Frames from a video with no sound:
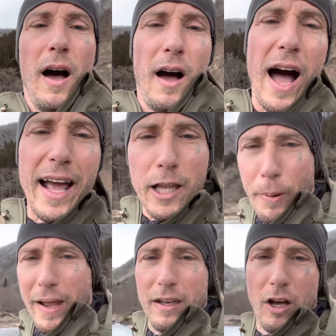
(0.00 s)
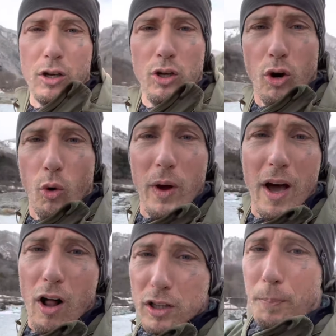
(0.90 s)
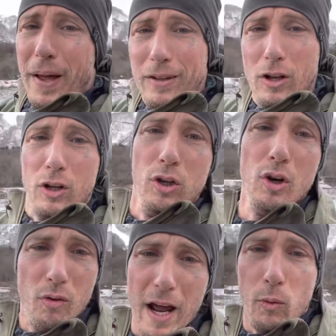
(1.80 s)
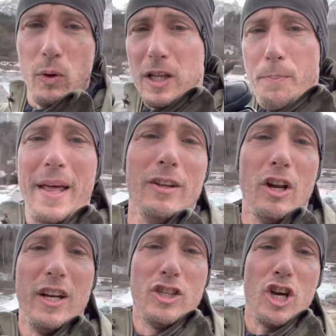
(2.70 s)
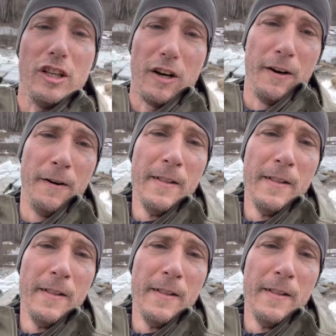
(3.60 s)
I depend on you. We all depend on you, right? We depend on each other.